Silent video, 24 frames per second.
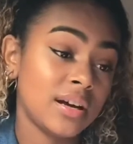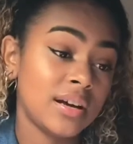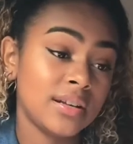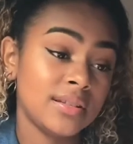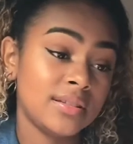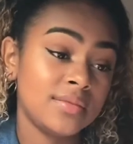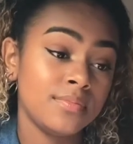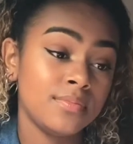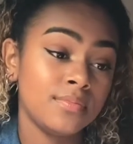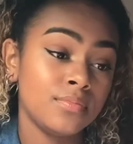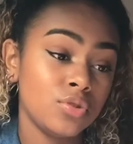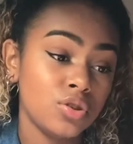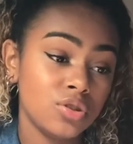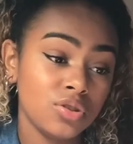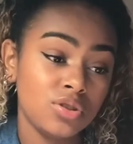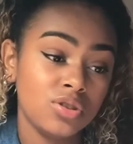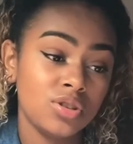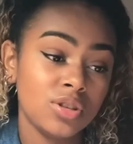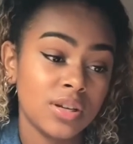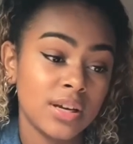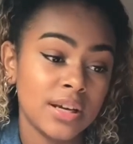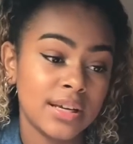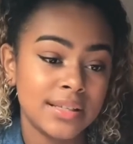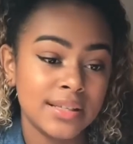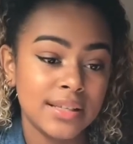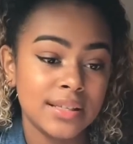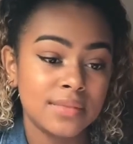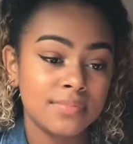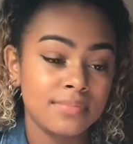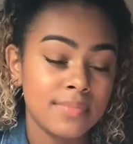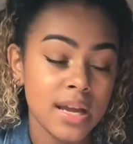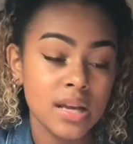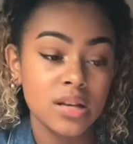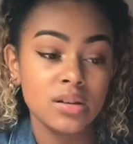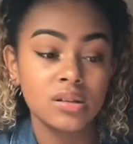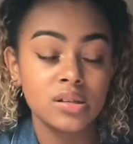as much as it's
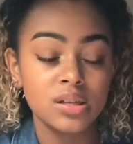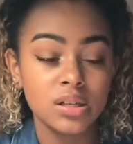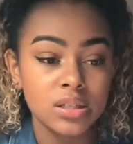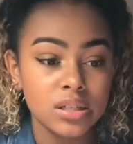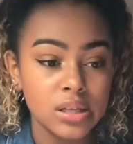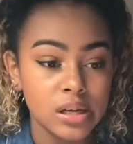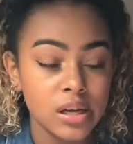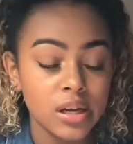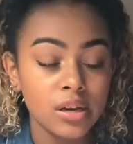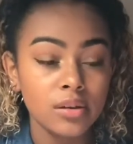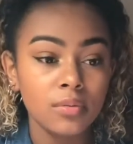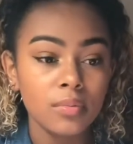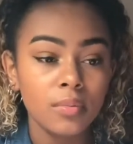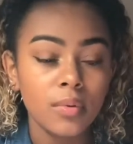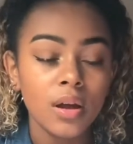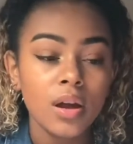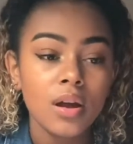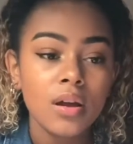meant to do.